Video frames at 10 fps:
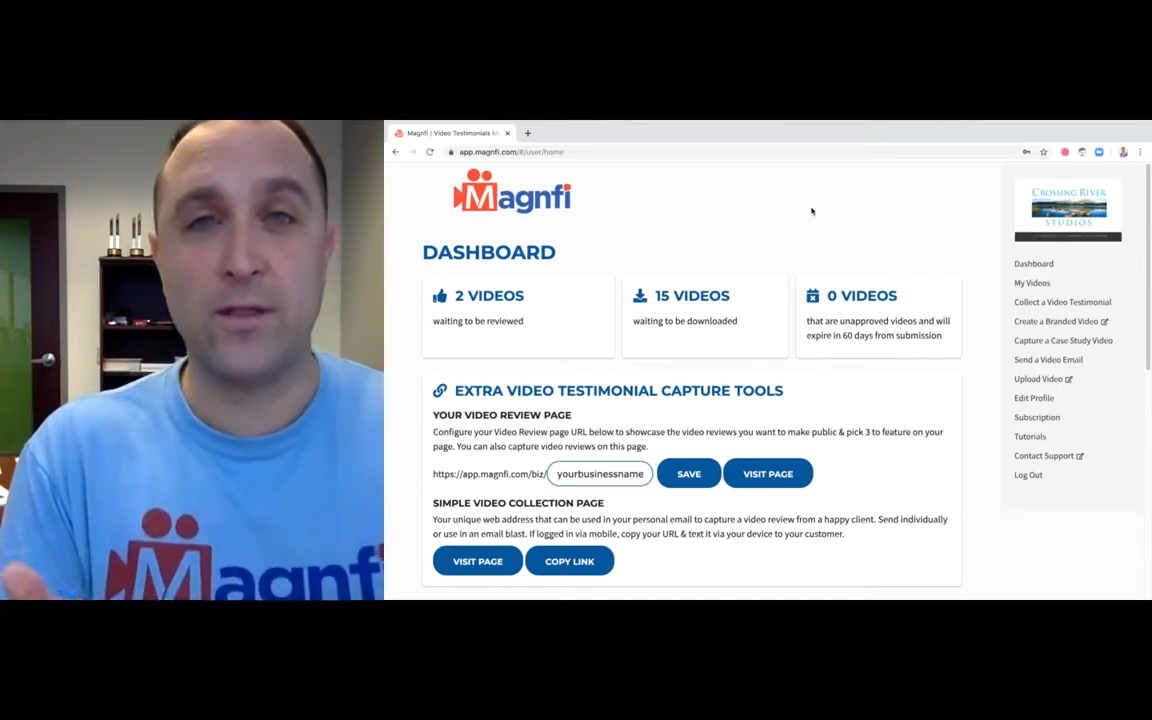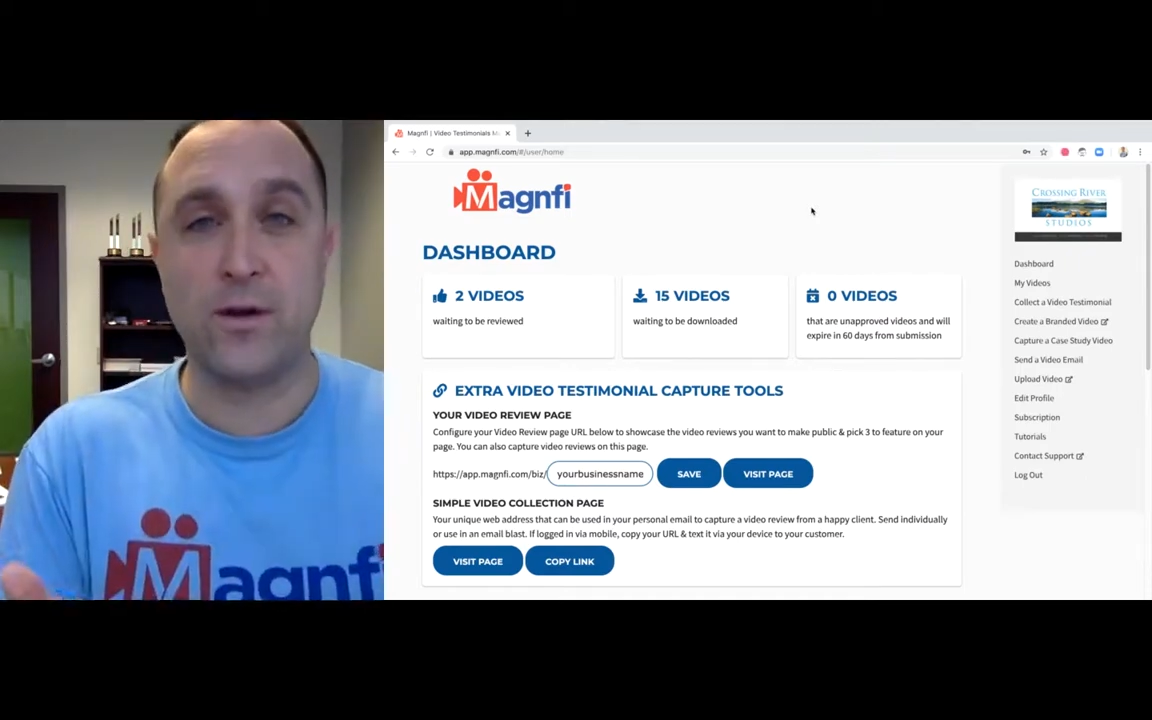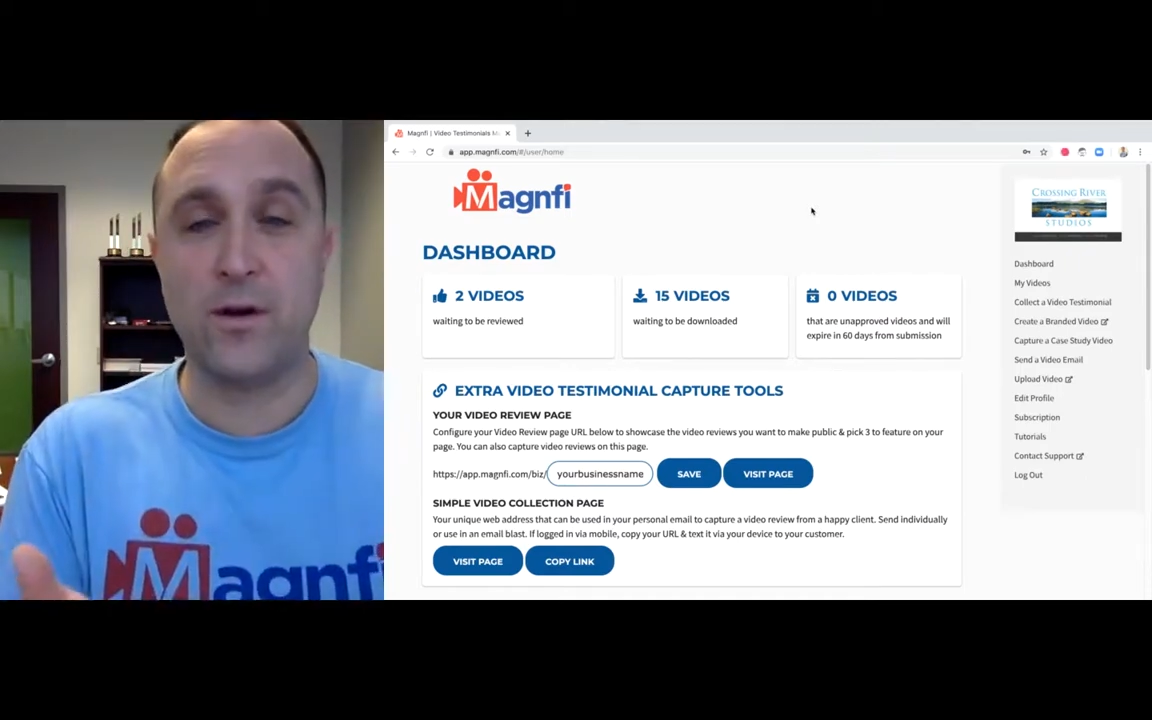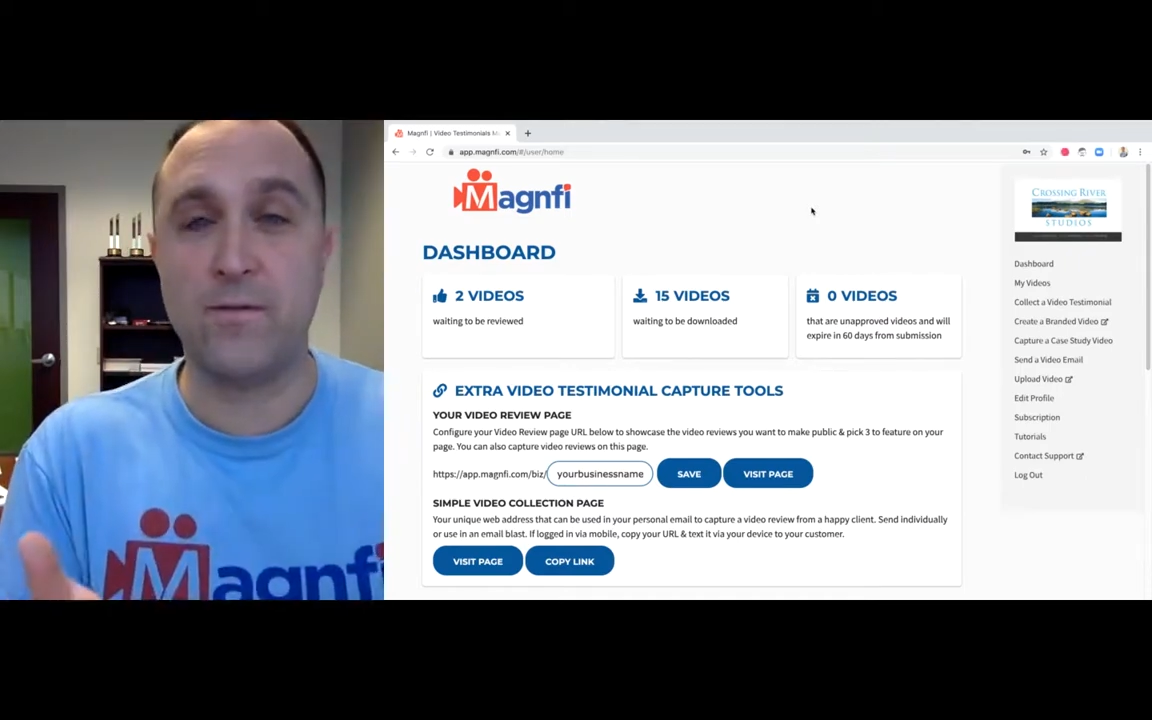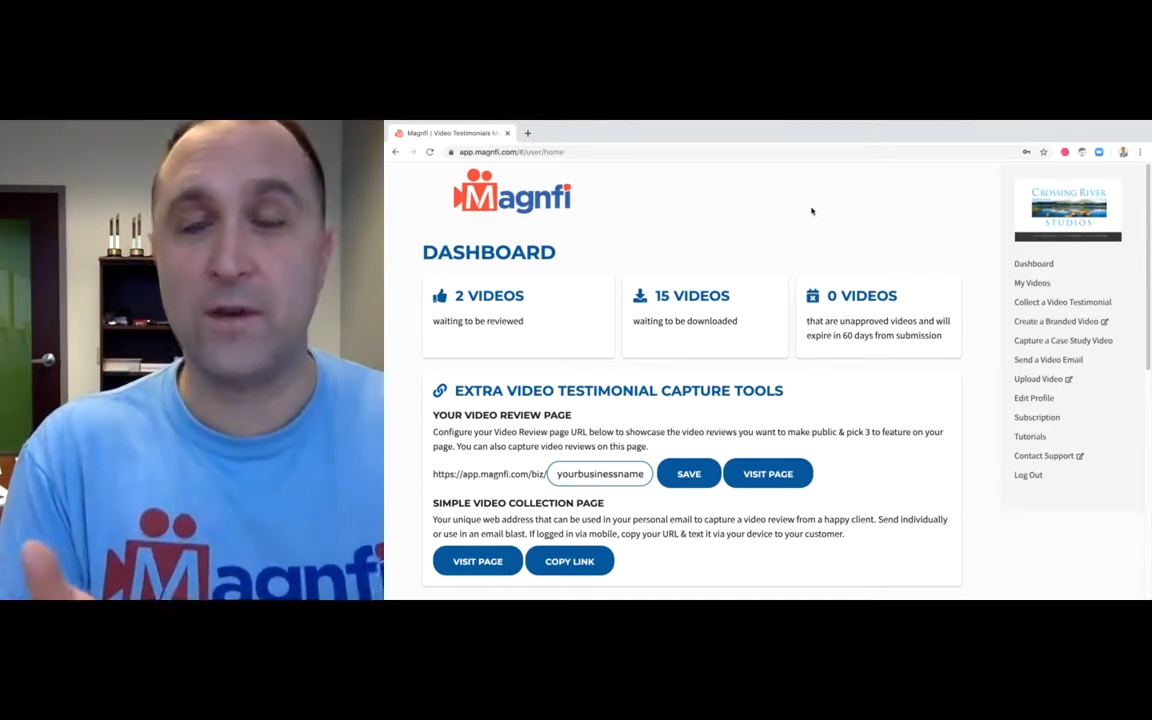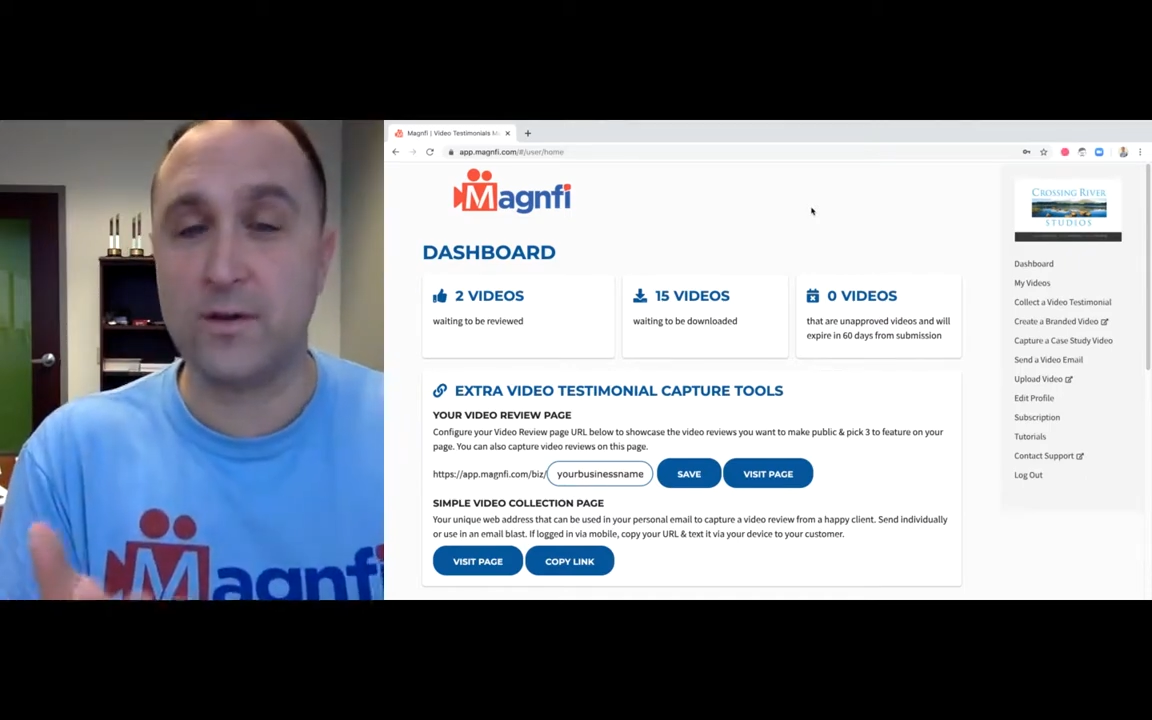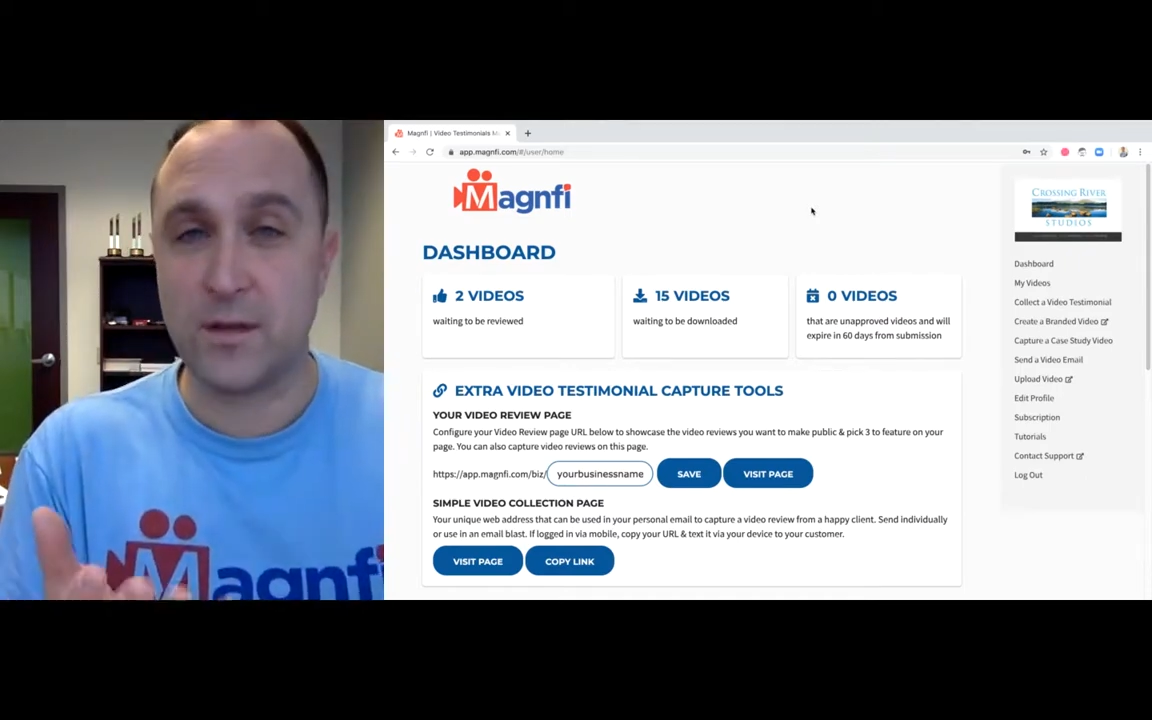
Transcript: their video